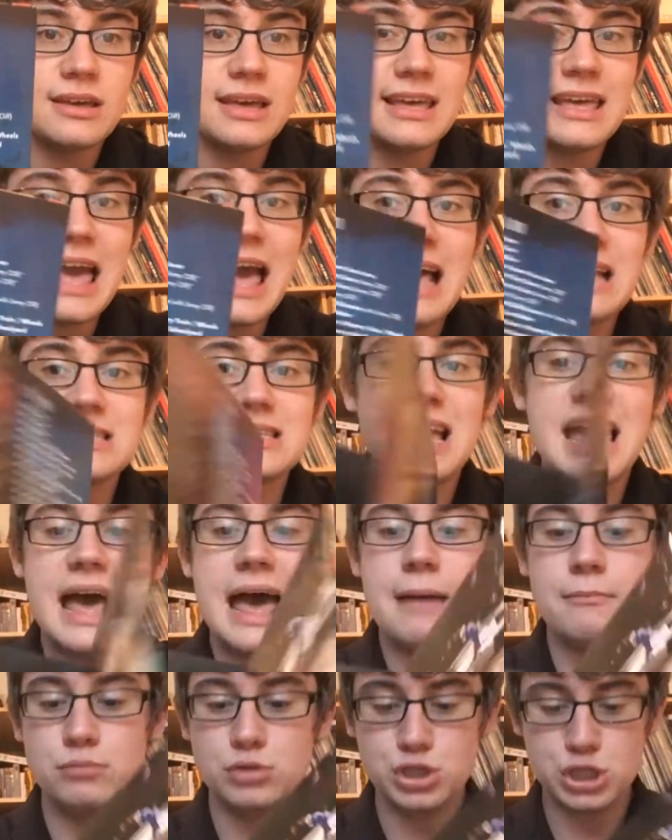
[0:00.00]
You get 2
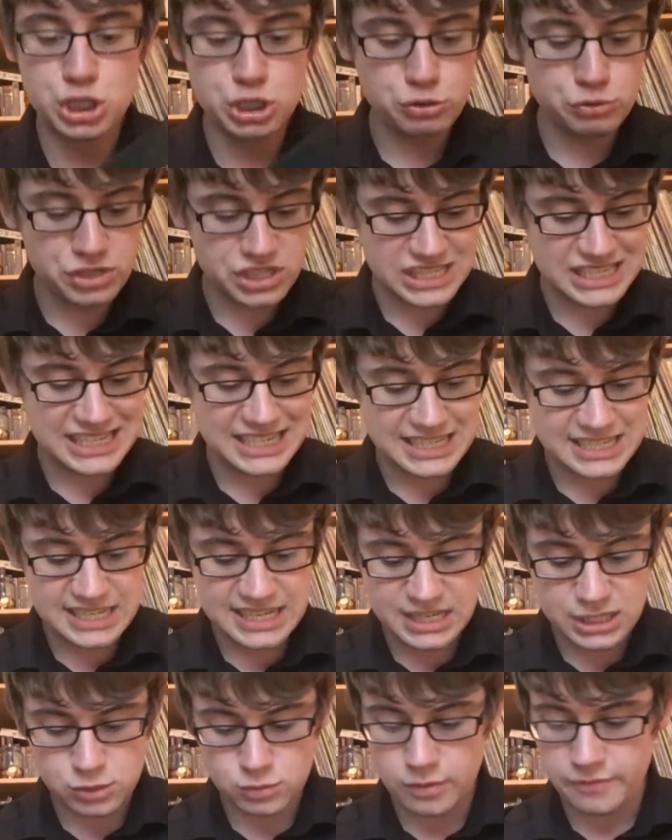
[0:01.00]

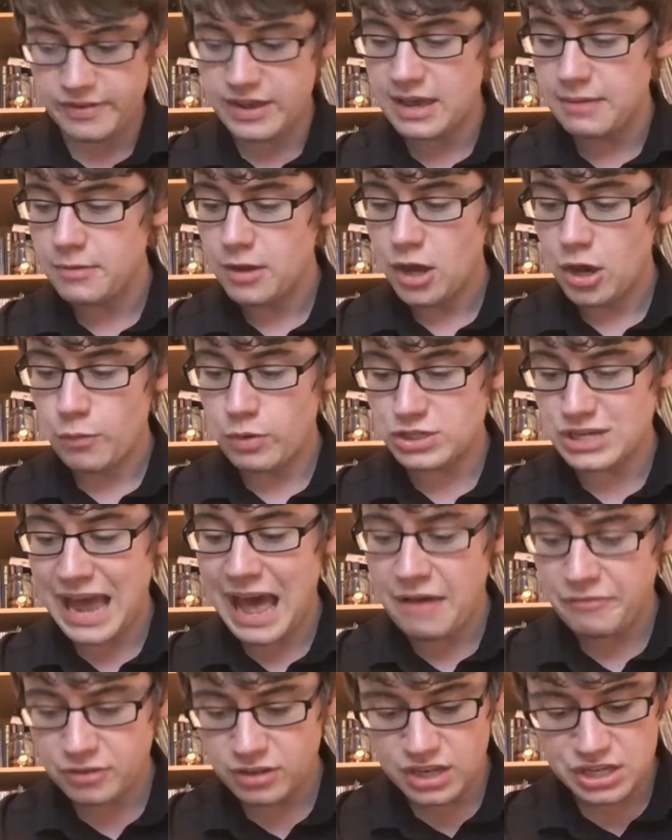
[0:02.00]
CDs with it, which I
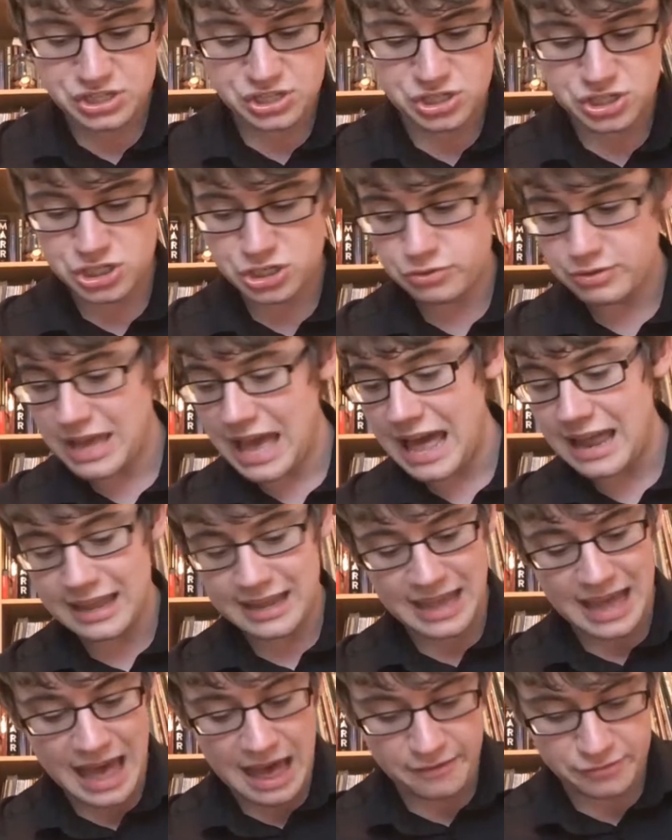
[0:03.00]
haven't listened to yet,
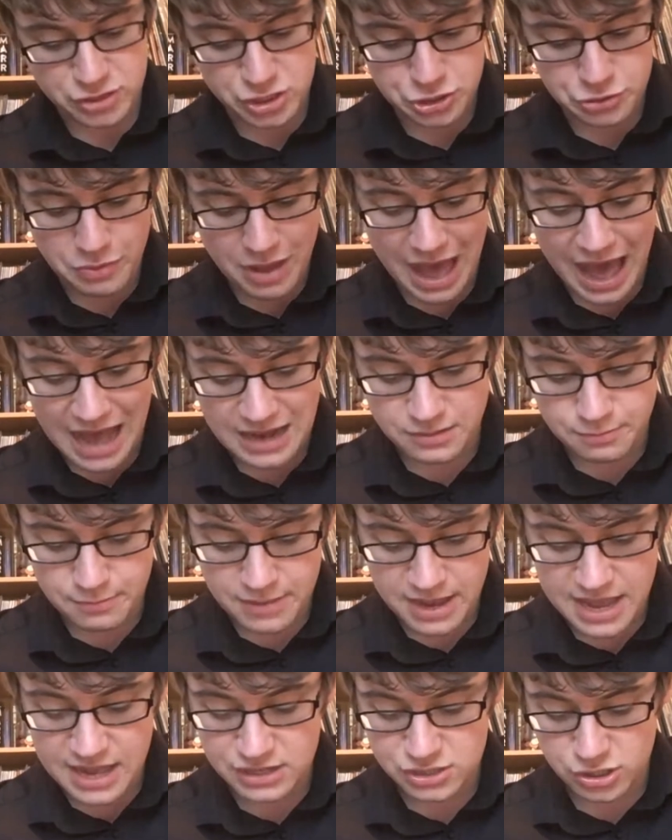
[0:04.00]
like I have to
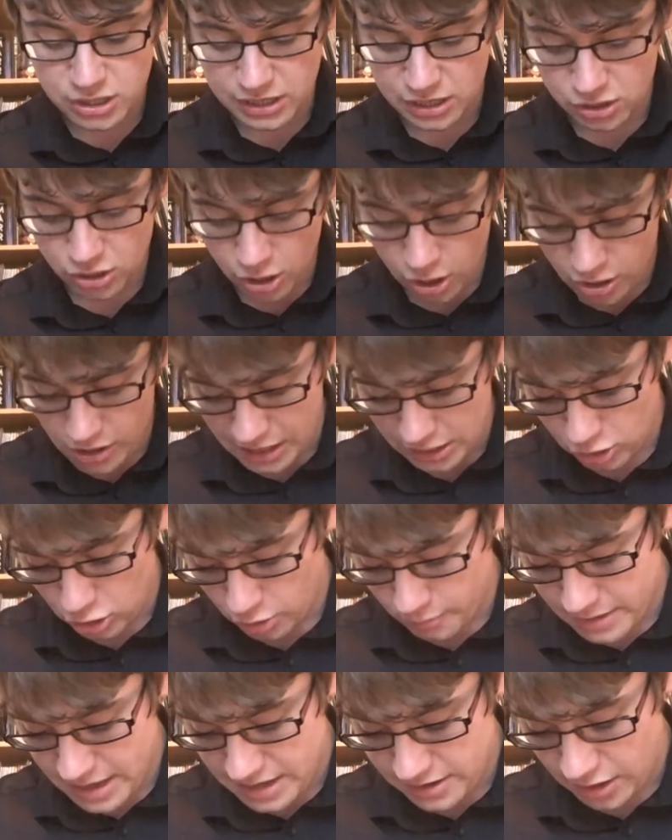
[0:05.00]
admit, so like I can't like
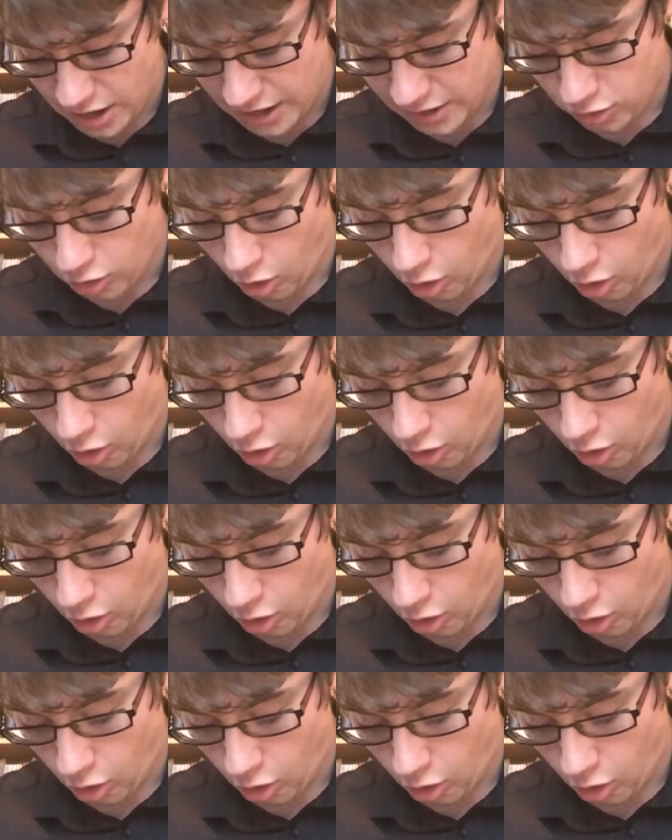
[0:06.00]
comment like